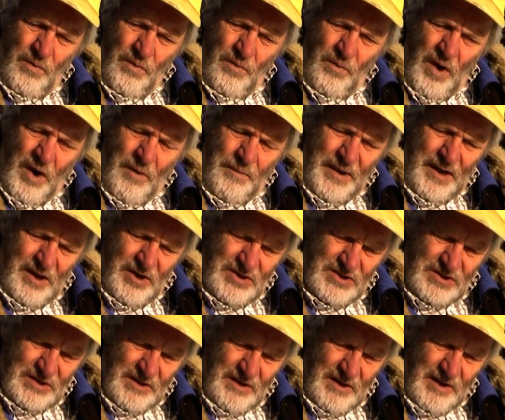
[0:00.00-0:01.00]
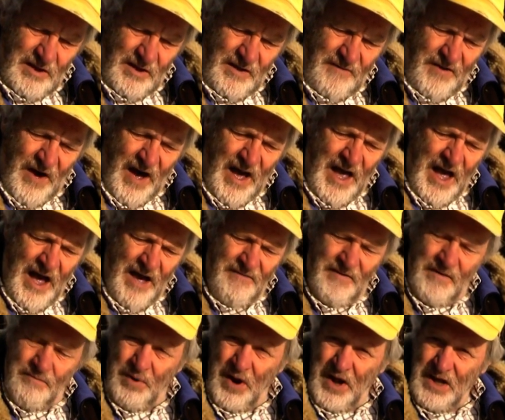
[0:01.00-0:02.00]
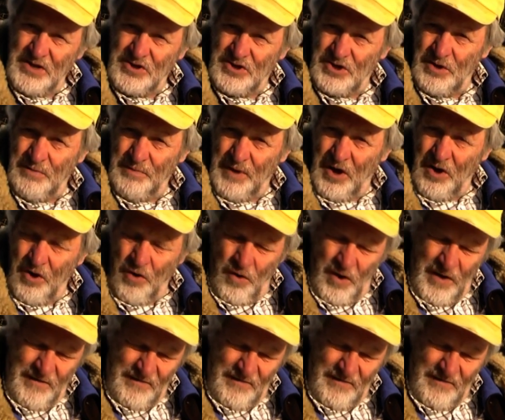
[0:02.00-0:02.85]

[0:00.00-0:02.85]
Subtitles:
Well, because if I have a brain tumour or